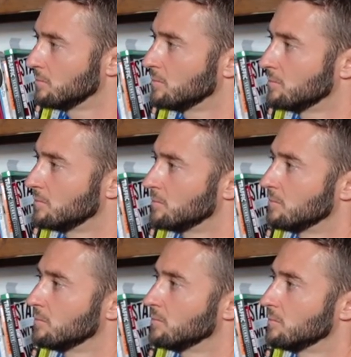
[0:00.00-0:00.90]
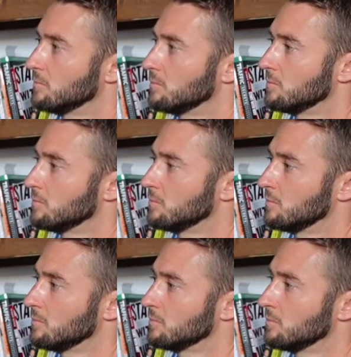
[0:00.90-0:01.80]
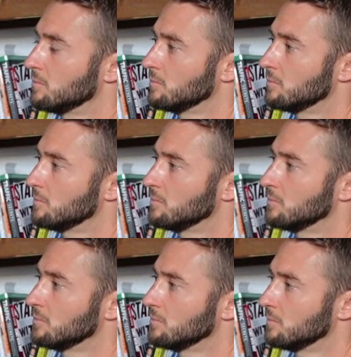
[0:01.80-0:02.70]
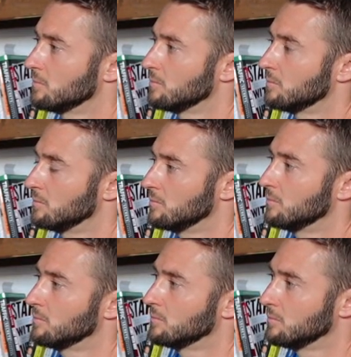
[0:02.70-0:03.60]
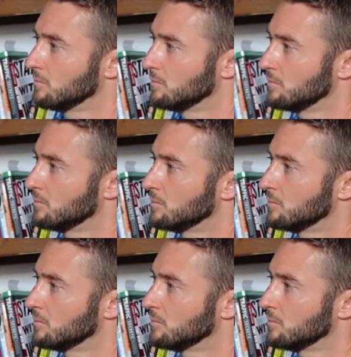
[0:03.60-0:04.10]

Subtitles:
No words are spoken by the person on screen.